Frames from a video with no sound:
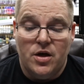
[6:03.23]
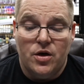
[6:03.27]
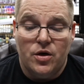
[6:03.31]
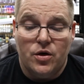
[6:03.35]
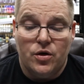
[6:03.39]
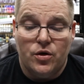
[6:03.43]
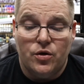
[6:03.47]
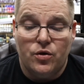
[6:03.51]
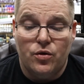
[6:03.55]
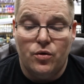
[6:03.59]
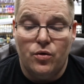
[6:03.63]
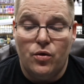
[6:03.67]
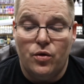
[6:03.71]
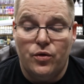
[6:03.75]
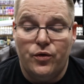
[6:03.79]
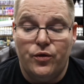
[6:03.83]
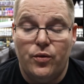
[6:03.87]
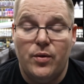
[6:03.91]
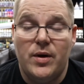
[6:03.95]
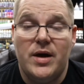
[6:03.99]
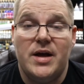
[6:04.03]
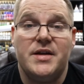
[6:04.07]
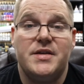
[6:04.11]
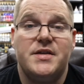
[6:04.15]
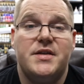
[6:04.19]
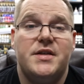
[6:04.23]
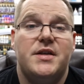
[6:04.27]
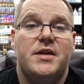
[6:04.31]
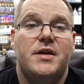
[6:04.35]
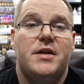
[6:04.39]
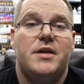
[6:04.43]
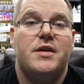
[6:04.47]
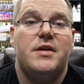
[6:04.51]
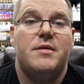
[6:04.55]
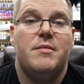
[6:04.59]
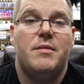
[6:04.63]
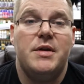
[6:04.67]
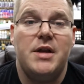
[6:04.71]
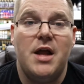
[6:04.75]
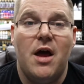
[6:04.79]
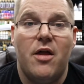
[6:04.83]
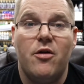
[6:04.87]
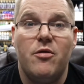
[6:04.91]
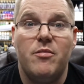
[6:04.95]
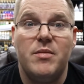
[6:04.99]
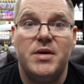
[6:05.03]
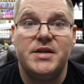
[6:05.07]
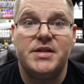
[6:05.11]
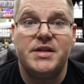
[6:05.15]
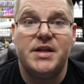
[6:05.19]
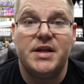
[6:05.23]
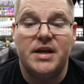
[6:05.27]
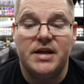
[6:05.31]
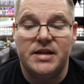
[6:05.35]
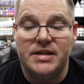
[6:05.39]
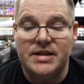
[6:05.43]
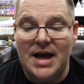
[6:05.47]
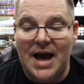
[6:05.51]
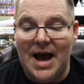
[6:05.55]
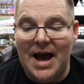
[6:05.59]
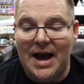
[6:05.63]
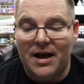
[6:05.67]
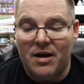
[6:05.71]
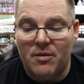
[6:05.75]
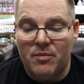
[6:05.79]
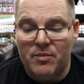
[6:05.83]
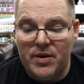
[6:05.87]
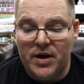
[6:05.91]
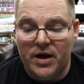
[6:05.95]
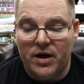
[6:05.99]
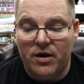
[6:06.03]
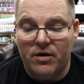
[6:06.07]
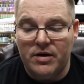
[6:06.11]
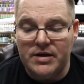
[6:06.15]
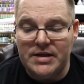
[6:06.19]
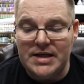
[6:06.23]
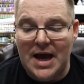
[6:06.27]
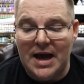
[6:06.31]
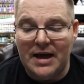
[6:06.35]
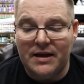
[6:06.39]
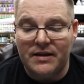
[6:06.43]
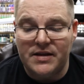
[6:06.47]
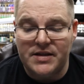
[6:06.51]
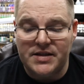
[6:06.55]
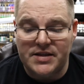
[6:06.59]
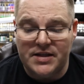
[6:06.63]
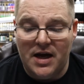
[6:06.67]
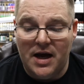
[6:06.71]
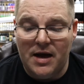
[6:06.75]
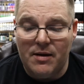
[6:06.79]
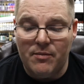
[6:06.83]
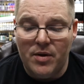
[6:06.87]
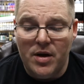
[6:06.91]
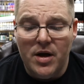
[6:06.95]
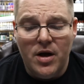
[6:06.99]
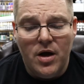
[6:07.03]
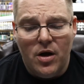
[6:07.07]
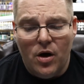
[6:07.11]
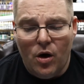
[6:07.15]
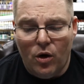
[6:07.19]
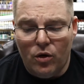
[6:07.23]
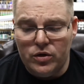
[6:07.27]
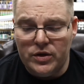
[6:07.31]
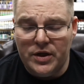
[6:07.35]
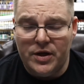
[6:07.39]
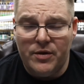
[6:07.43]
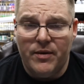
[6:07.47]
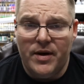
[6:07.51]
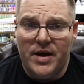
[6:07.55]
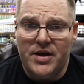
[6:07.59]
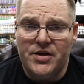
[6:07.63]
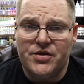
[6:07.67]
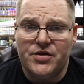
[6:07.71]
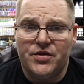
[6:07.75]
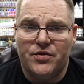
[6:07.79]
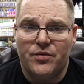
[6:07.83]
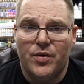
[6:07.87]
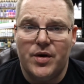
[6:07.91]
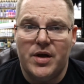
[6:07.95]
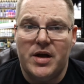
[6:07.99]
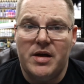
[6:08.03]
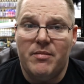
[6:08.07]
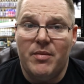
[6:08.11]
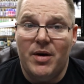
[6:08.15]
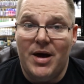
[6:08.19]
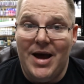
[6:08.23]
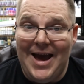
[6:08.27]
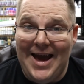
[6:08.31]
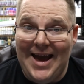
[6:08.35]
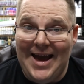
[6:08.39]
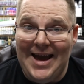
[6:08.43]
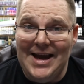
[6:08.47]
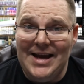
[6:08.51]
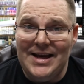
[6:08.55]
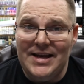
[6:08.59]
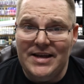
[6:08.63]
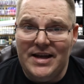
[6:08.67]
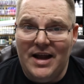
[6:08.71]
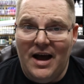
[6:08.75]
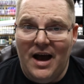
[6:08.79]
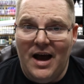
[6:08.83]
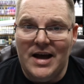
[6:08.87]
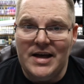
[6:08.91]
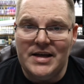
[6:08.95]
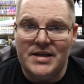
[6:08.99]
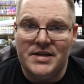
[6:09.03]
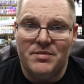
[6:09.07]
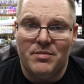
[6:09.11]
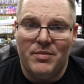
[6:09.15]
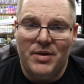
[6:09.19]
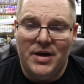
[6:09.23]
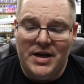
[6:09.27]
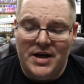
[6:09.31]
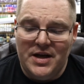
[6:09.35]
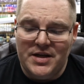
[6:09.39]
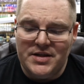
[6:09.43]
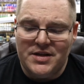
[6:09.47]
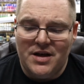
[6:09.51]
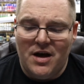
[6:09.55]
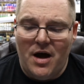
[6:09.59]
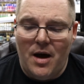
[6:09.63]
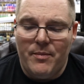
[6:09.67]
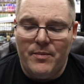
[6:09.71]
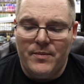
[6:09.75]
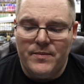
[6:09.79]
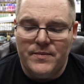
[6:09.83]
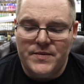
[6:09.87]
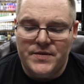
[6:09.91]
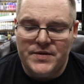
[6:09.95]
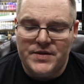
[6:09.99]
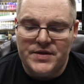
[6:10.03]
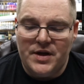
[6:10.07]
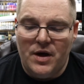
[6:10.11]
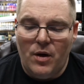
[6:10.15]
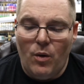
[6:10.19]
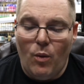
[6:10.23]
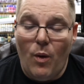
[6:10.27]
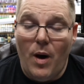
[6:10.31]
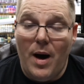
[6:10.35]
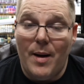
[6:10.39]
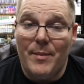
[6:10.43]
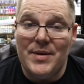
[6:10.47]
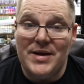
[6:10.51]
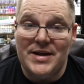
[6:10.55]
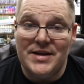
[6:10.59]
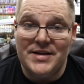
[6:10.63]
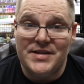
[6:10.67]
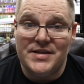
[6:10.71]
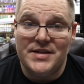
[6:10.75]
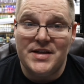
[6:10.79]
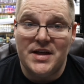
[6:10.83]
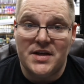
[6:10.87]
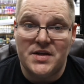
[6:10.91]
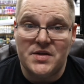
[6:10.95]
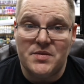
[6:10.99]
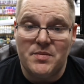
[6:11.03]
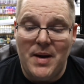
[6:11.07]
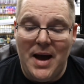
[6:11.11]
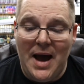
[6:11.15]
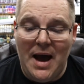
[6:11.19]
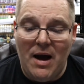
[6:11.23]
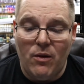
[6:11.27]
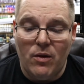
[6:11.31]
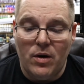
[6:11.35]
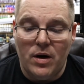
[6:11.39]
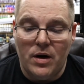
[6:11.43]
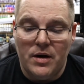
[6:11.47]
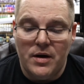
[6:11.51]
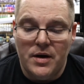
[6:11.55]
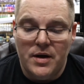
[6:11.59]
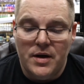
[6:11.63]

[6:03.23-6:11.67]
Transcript: Cruel Twist, another mystic attack, bigger attack this time. Only range 3, but 8 dice, but it does cost a whopping 6 power.